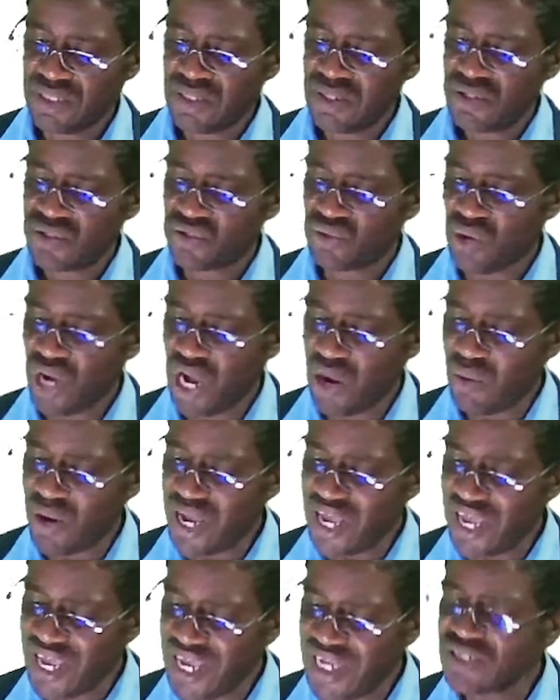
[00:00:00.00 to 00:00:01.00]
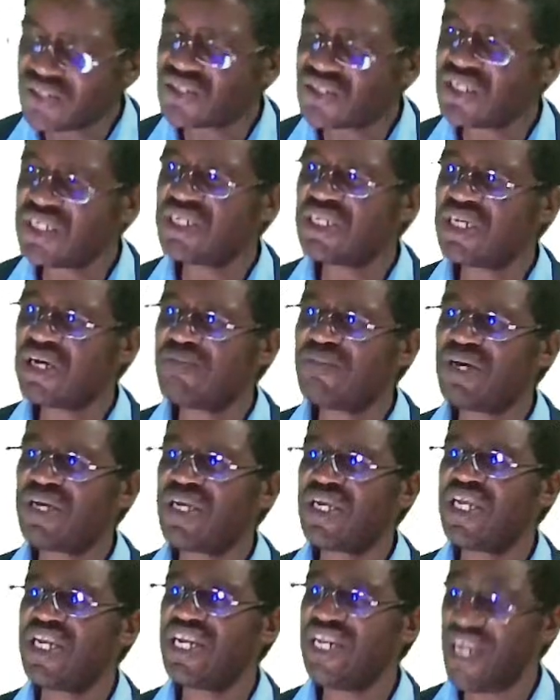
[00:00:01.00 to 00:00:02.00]
So our entry in number
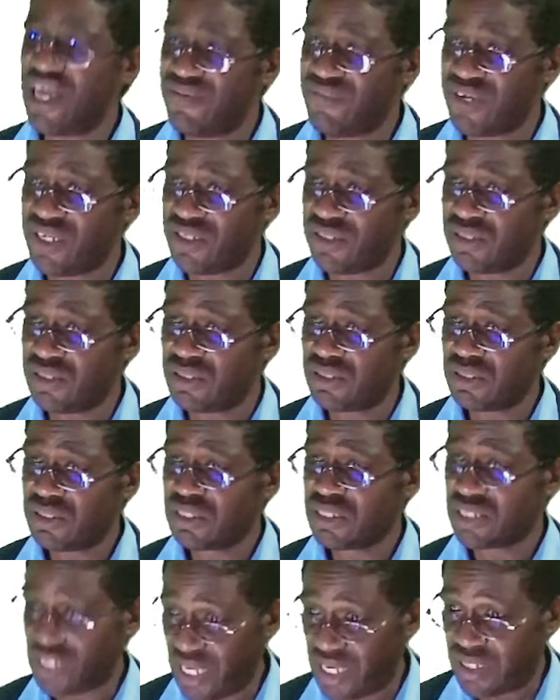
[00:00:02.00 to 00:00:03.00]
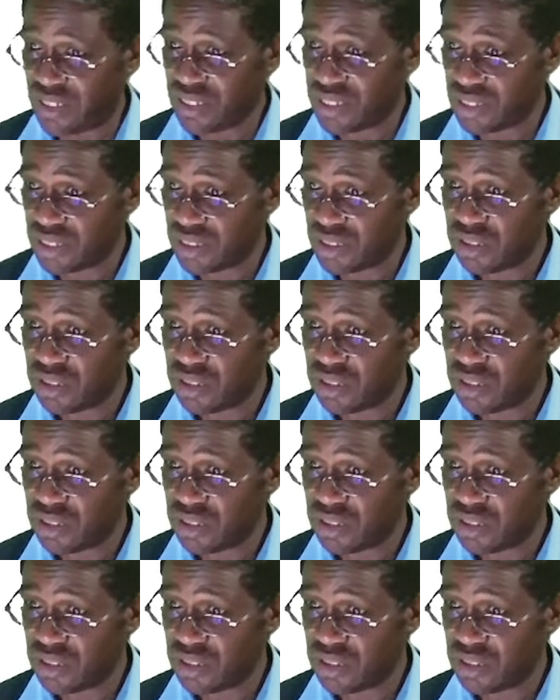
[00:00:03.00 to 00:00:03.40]
11 says,